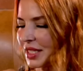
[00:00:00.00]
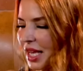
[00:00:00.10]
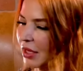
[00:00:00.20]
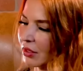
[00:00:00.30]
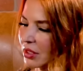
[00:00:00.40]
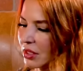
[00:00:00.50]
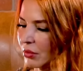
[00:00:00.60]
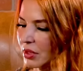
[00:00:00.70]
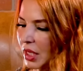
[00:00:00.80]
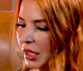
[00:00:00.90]
sad because it
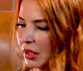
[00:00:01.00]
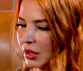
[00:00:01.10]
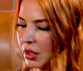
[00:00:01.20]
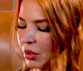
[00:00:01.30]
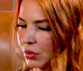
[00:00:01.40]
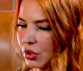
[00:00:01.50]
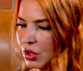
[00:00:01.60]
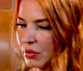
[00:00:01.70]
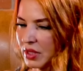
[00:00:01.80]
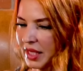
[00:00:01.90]
was like, when
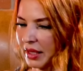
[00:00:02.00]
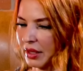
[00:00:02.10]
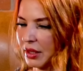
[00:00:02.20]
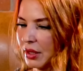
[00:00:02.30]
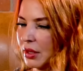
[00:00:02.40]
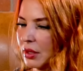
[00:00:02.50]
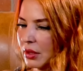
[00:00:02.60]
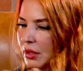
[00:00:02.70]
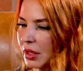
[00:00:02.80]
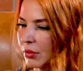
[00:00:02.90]
she was sick,
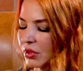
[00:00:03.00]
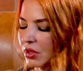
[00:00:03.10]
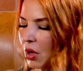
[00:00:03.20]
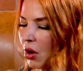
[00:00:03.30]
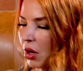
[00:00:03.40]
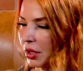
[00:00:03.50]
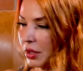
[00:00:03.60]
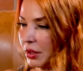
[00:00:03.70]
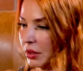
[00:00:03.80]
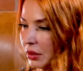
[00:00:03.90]
it was
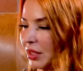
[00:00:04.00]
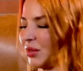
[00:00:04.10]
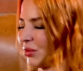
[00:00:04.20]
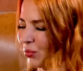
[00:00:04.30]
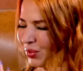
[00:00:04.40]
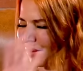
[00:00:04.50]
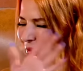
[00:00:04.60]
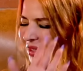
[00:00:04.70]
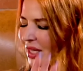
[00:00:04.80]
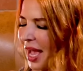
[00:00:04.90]
hard. We didn't
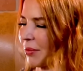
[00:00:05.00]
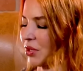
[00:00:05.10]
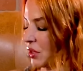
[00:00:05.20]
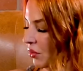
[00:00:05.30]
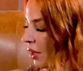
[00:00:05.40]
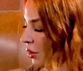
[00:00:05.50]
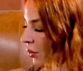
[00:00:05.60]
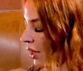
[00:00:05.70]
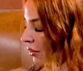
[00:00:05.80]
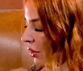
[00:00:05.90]
want cameras around or
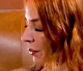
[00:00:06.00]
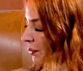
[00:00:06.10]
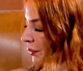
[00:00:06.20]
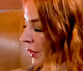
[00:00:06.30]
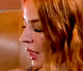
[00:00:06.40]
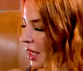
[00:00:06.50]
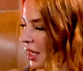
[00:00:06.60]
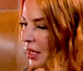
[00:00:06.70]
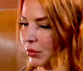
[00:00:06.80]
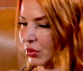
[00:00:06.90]
whatever,
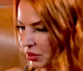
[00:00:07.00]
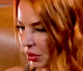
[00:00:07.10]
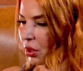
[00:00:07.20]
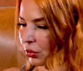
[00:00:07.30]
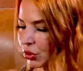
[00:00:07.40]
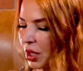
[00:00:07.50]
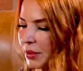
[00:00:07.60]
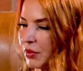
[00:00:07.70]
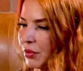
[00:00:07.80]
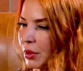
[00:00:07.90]
and I was trying
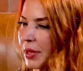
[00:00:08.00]
to be real